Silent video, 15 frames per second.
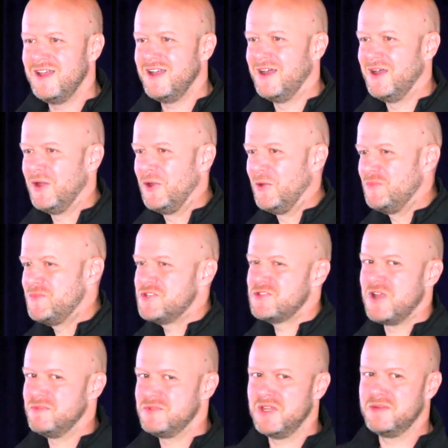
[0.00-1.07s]
So
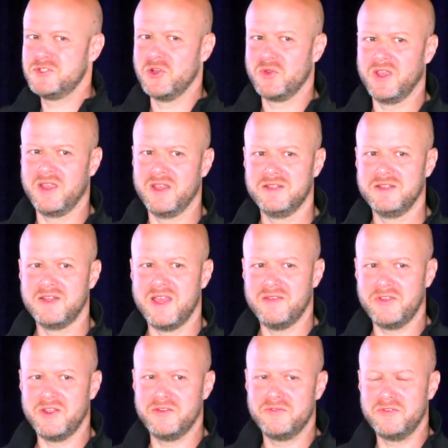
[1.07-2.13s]
I'm joking, I didn't have
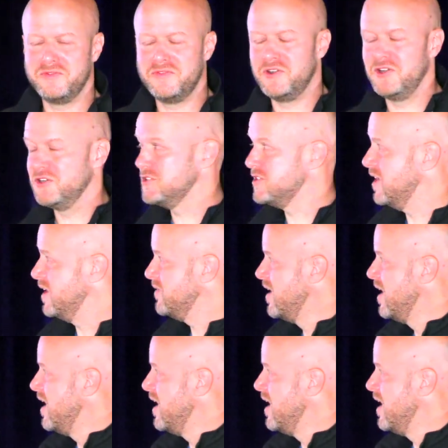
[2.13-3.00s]
hair for a very long time.